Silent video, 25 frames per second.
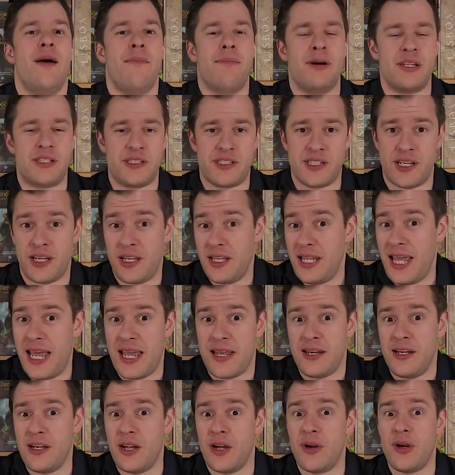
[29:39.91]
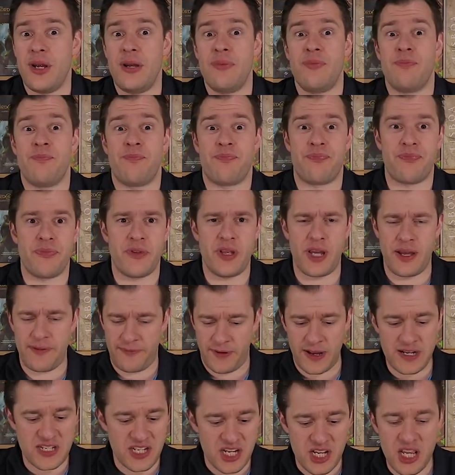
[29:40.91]
But yeah, you know,
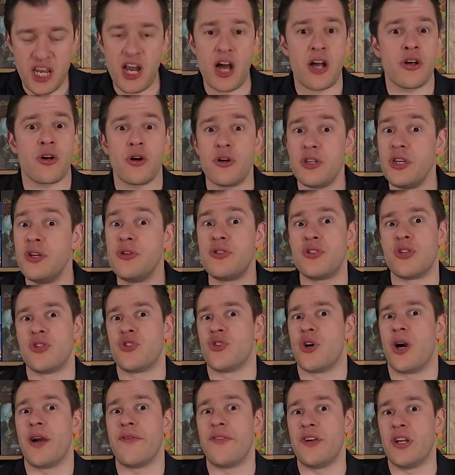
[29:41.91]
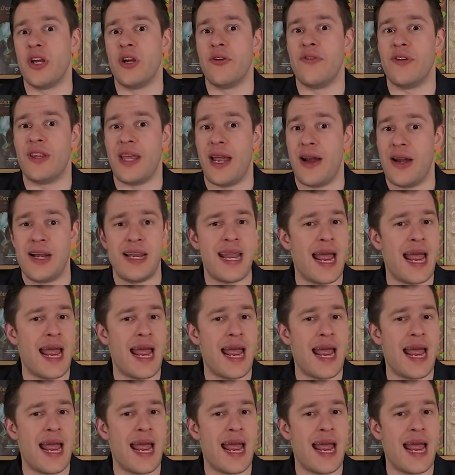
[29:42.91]
eventually I got used to driving over there.